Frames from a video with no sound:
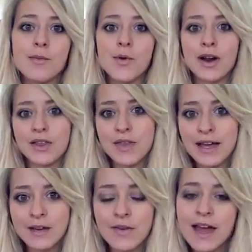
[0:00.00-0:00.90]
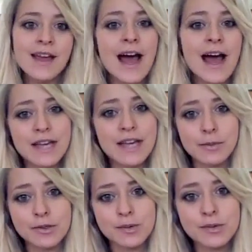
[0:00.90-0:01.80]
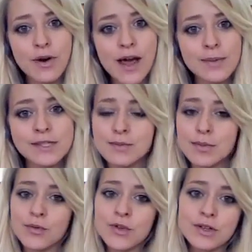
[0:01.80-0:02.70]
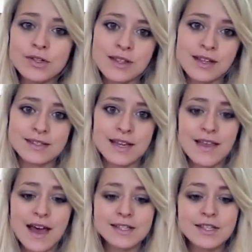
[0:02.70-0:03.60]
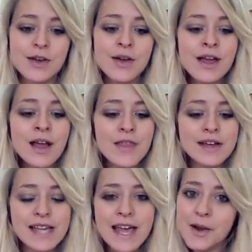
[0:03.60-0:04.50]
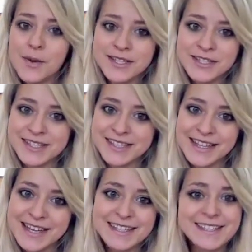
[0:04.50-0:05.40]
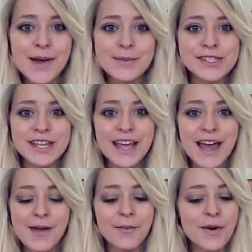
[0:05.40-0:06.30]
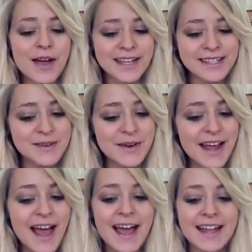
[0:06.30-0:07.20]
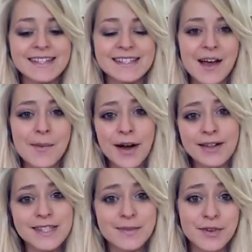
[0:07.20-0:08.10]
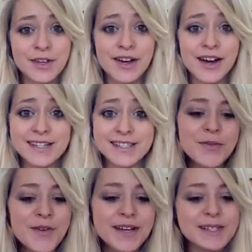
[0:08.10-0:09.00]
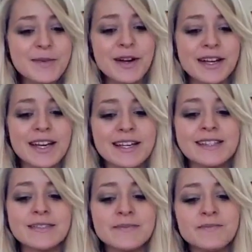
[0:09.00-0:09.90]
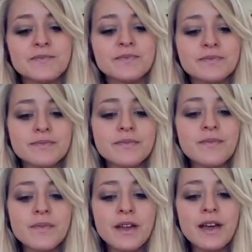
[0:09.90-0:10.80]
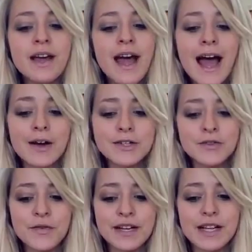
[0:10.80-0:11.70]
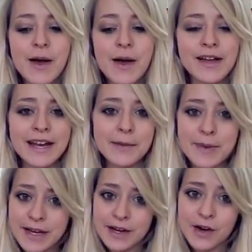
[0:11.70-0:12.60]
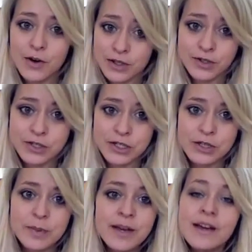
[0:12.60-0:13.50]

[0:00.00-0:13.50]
what I think of it, how to get more subscribers and more views and things like that. So there's 8 questions in this, so I'm just going to get right into it and answer them for you guys. First one is, how do you feel about getting bigger on YouTube?